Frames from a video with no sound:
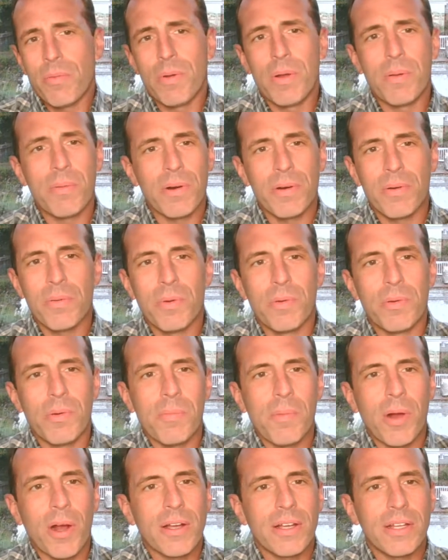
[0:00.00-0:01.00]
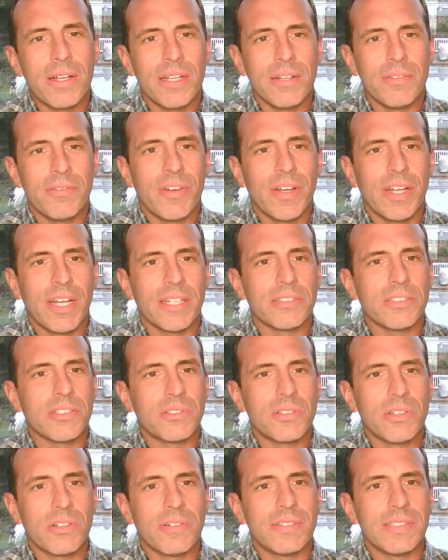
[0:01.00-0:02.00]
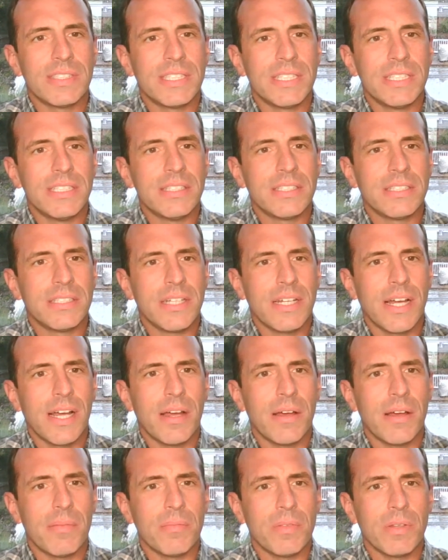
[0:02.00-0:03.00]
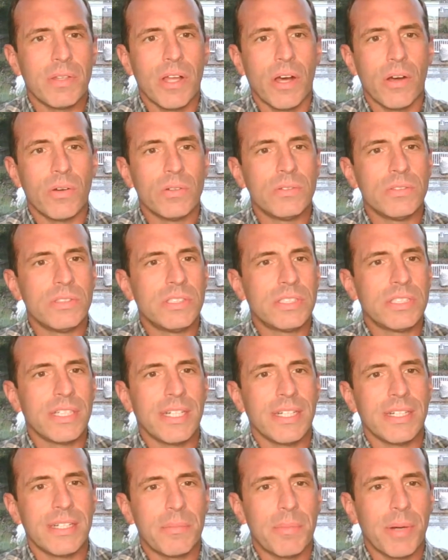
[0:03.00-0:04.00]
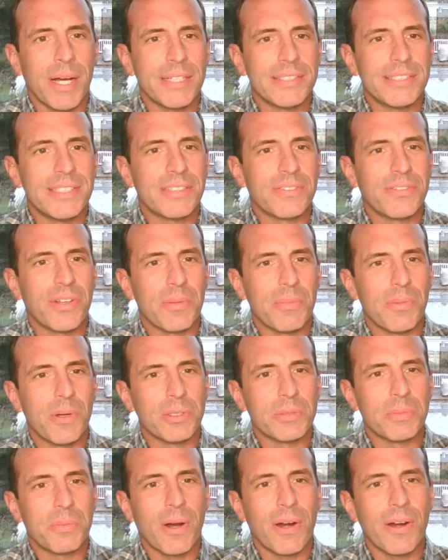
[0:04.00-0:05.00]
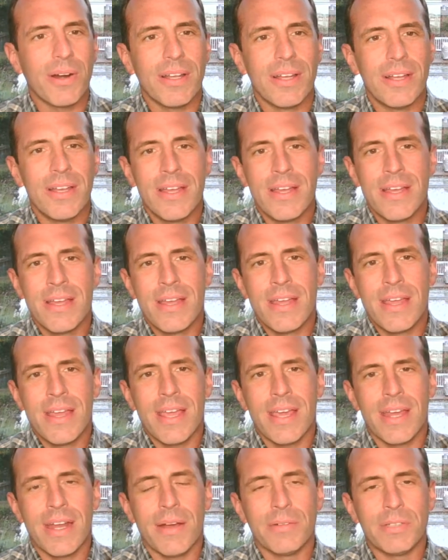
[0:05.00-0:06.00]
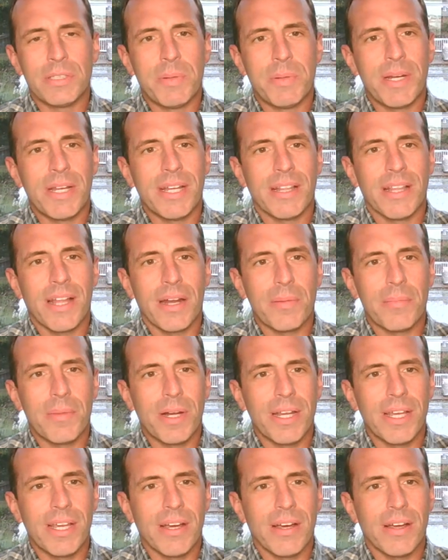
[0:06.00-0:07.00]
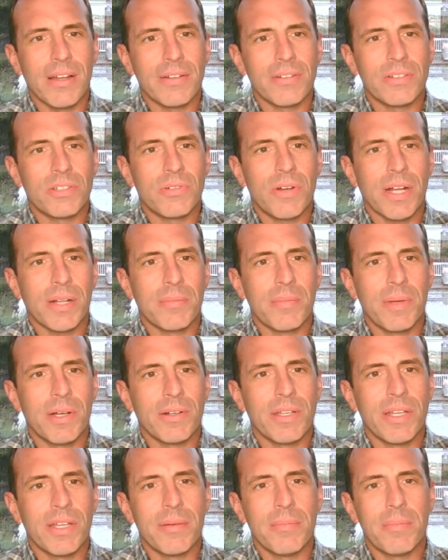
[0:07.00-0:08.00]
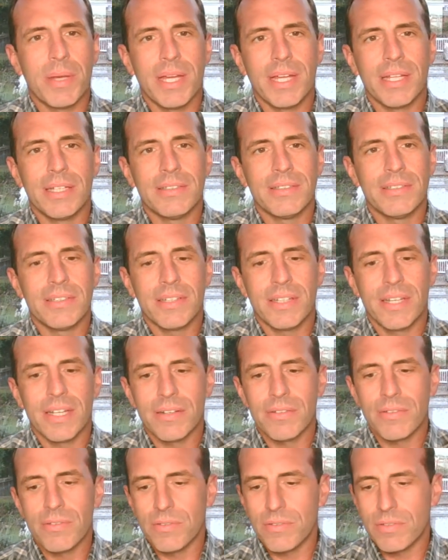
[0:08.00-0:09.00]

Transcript: we were marketing financial services, loans and deposits for the most part. And I was spending a lot of money on direct mail campaigns. And